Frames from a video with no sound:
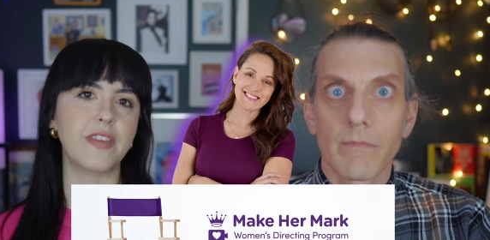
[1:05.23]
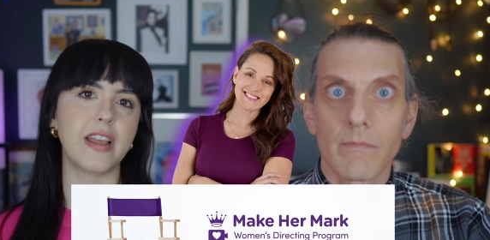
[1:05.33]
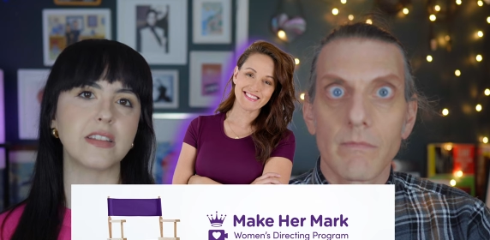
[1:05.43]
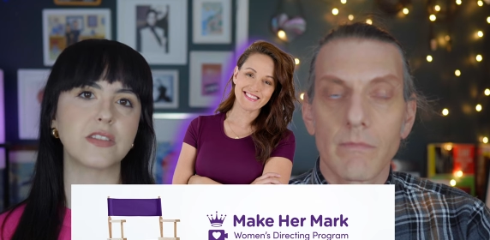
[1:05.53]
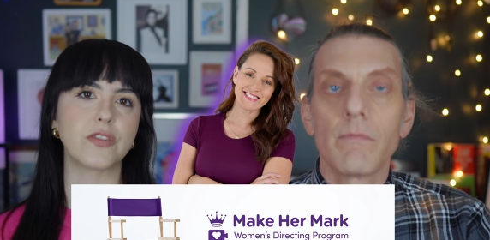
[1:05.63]

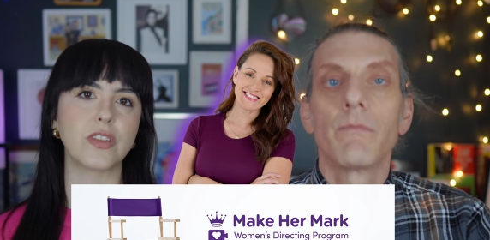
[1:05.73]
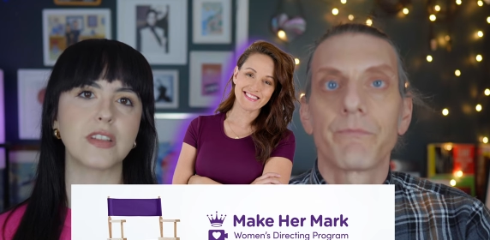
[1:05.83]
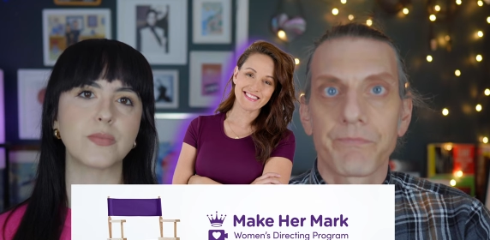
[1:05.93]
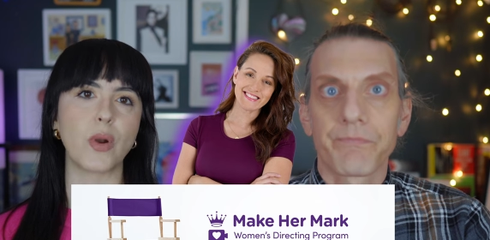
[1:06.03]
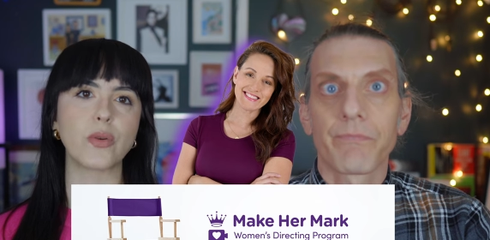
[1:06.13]
Speaker 1: phase for
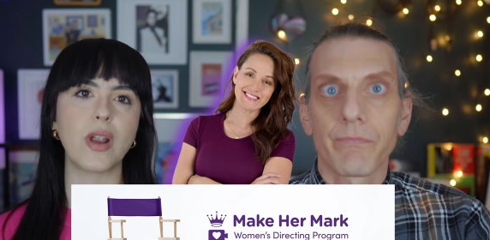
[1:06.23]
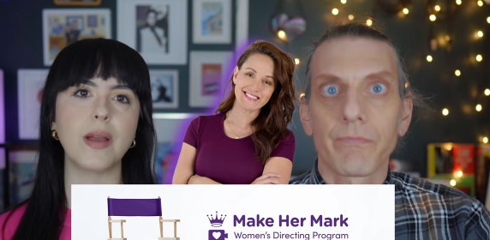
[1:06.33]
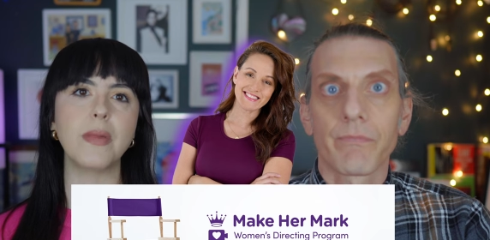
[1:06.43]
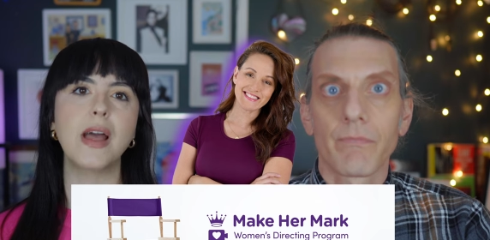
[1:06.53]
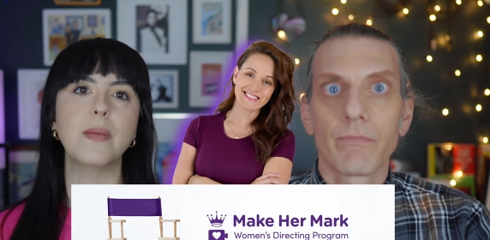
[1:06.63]
this
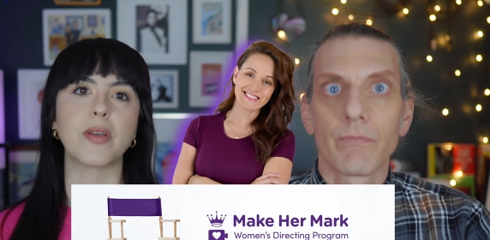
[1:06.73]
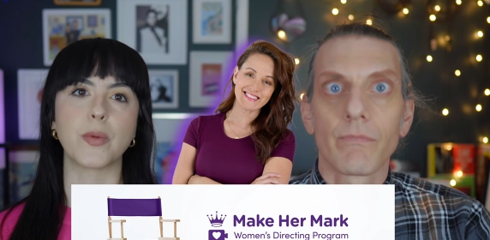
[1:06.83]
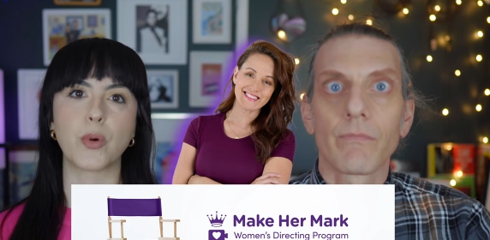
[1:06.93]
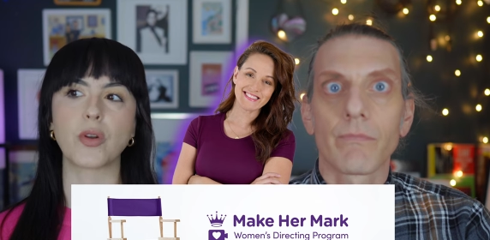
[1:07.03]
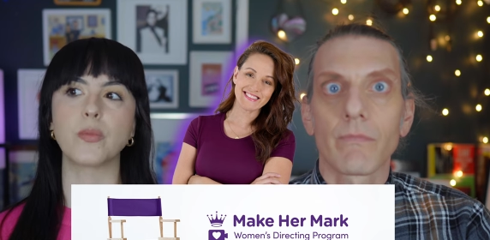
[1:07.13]
program, but the
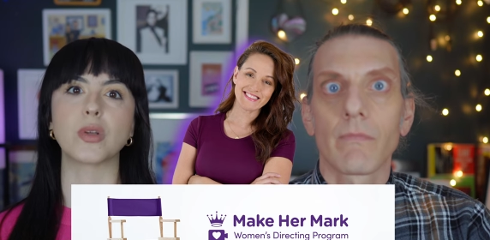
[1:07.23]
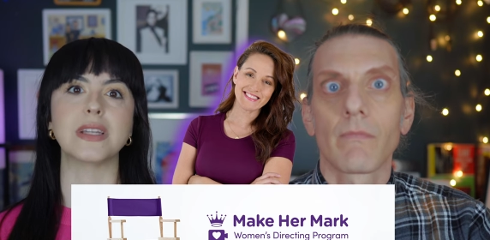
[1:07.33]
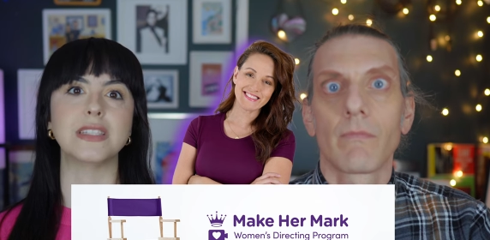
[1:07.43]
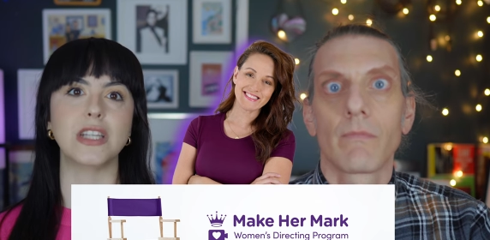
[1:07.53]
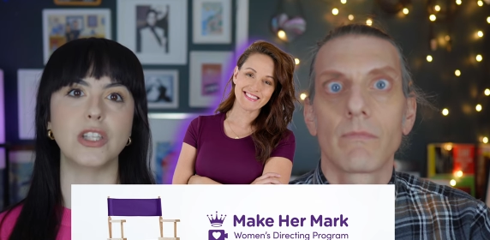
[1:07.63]
program will
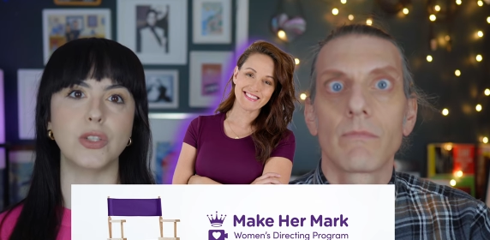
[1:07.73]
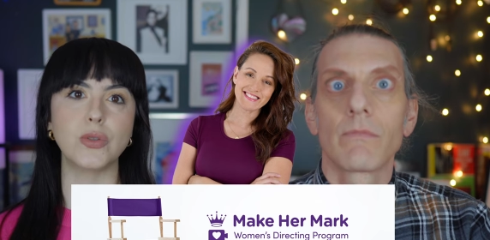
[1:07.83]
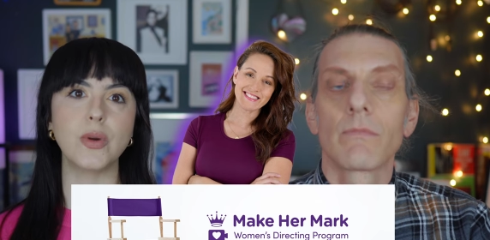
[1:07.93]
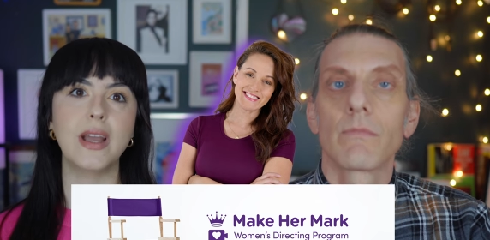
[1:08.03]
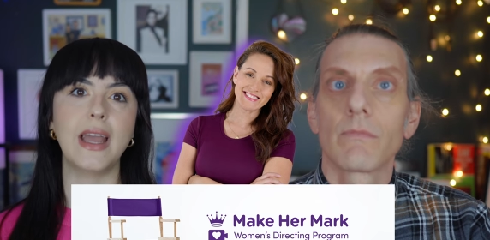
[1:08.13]
continue